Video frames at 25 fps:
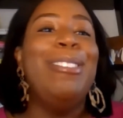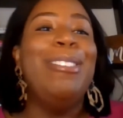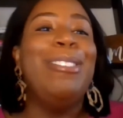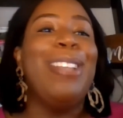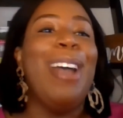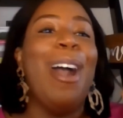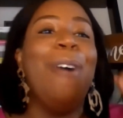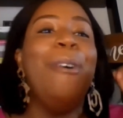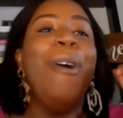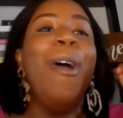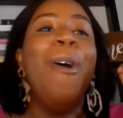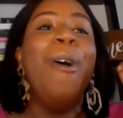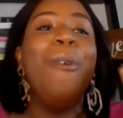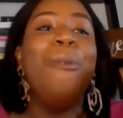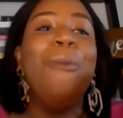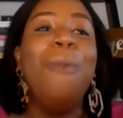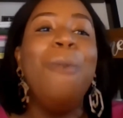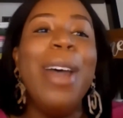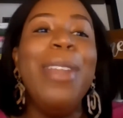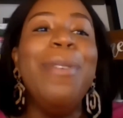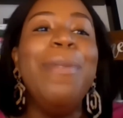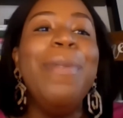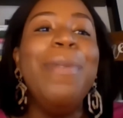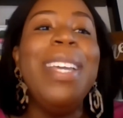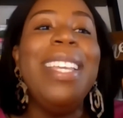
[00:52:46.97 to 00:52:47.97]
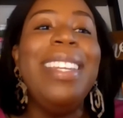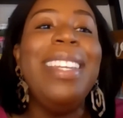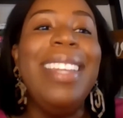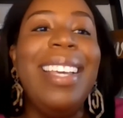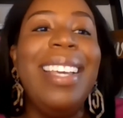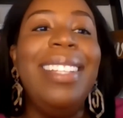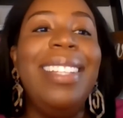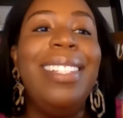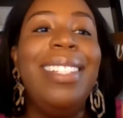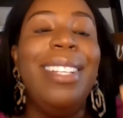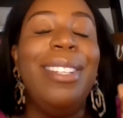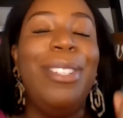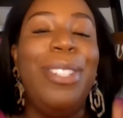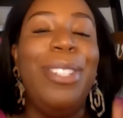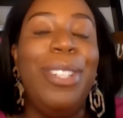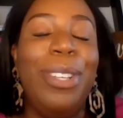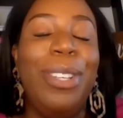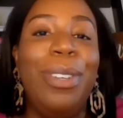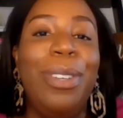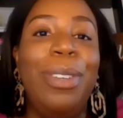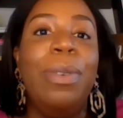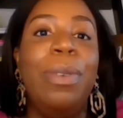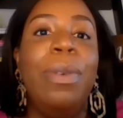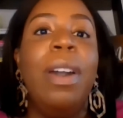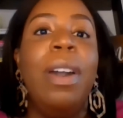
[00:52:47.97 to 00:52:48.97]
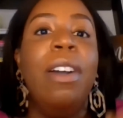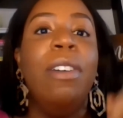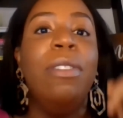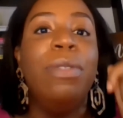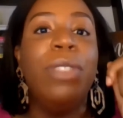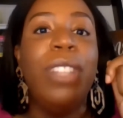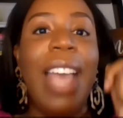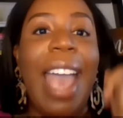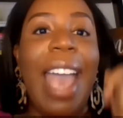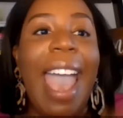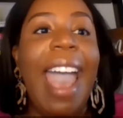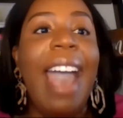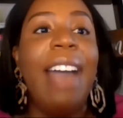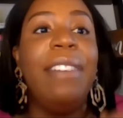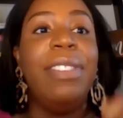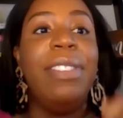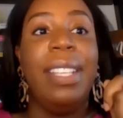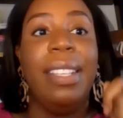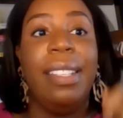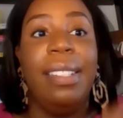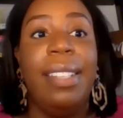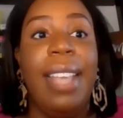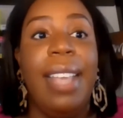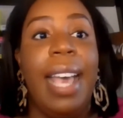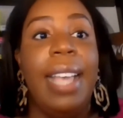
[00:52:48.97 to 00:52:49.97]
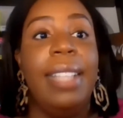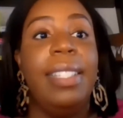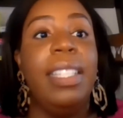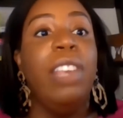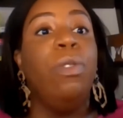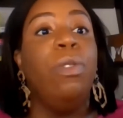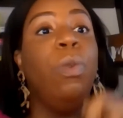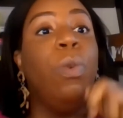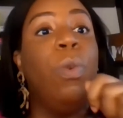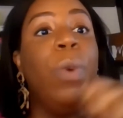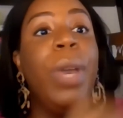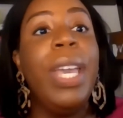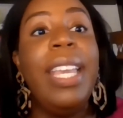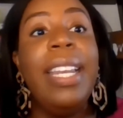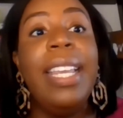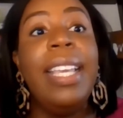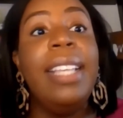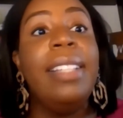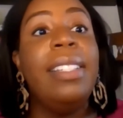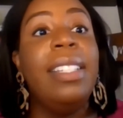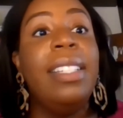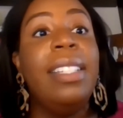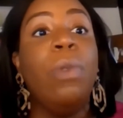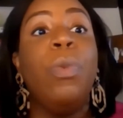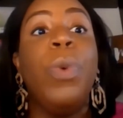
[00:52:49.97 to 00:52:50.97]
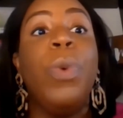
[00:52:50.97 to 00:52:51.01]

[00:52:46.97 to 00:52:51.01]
So what do we need to do to have success? If we need